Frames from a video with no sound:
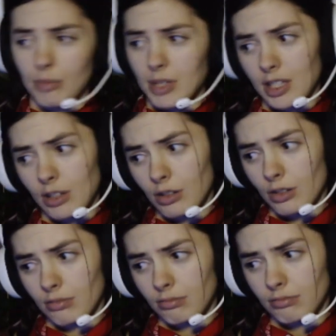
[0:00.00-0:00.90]
still
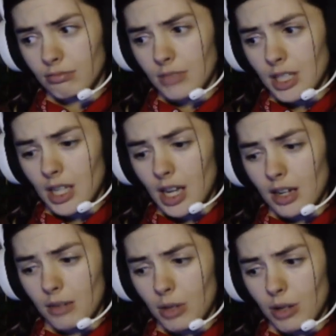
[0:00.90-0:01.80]

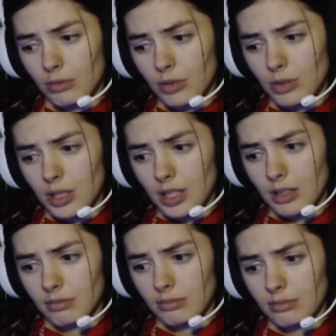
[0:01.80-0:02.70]
sad about
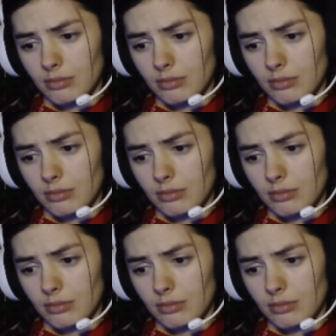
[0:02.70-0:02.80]
losing